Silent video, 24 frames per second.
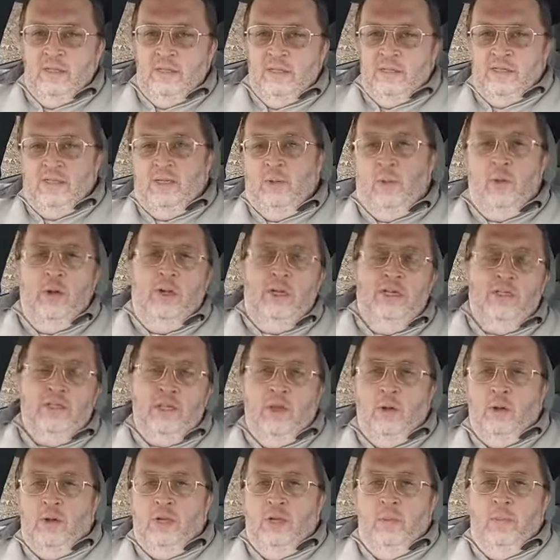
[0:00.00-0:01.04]
You say, what are you
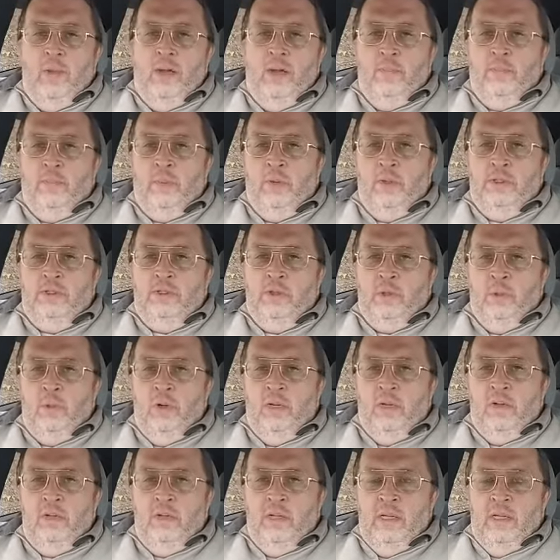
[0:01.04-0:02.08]
talking about, preacher?
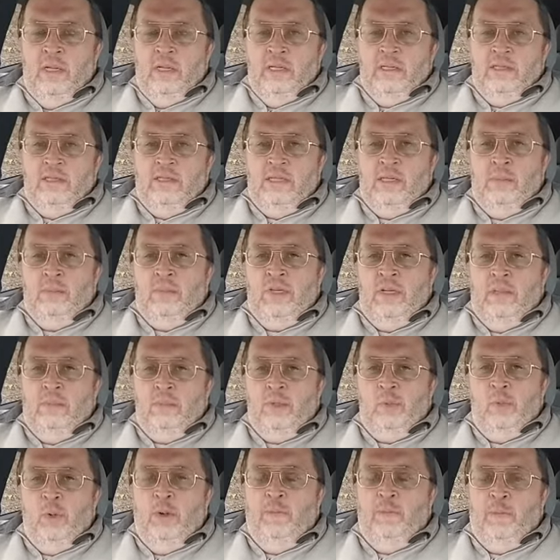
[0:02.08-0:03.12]
Well,
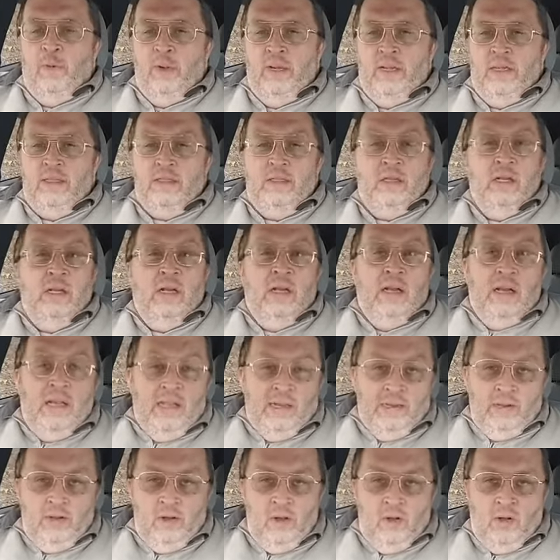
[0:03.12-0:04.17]
sometimes we forget to
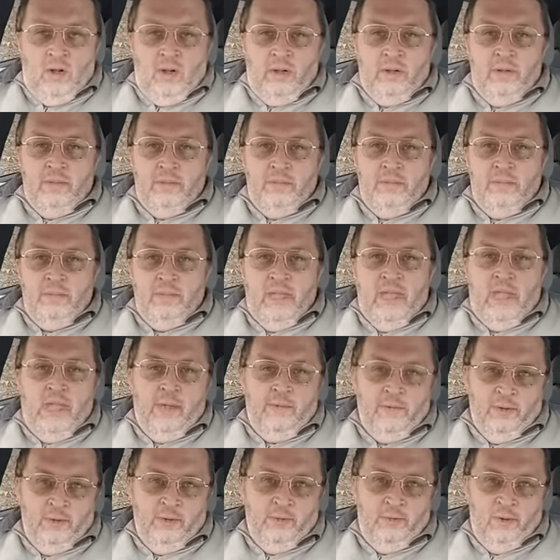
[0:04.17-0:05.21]
let God
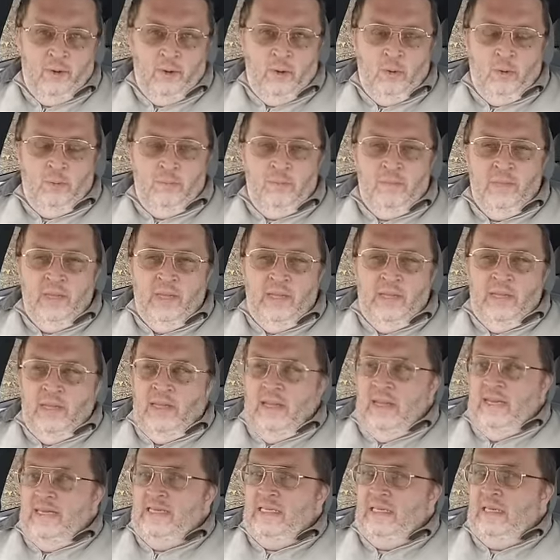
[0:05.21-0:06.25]
have control.
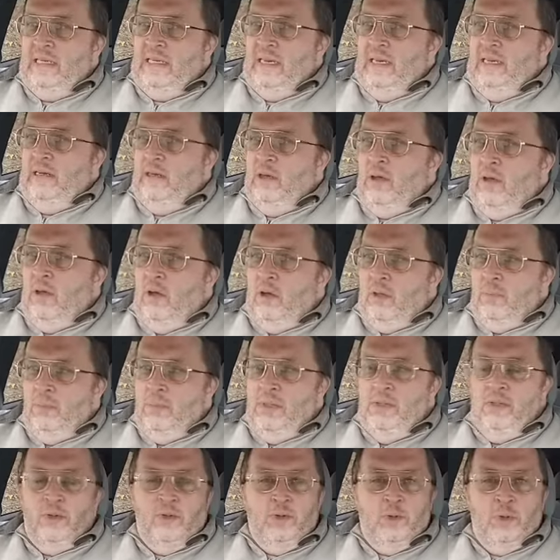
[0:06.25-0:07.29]
He said, let God
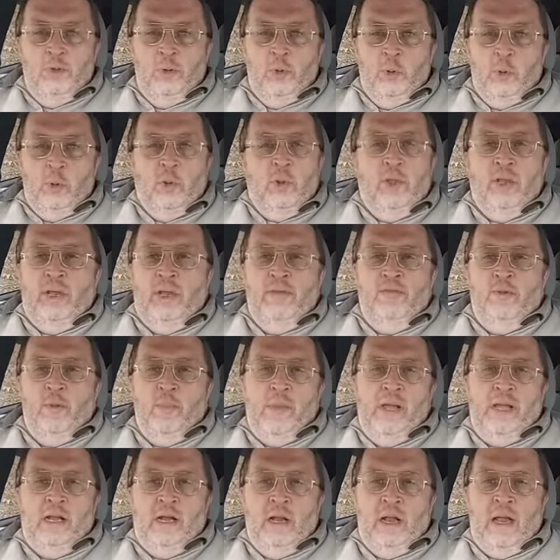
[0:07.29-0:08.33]
be the truth and every
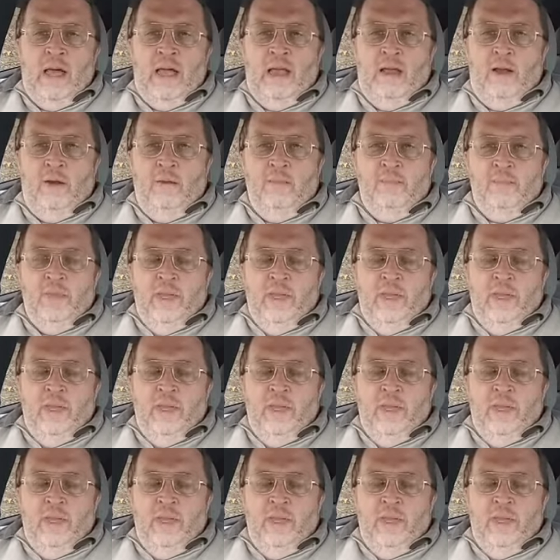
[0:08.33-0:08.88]
man a liar.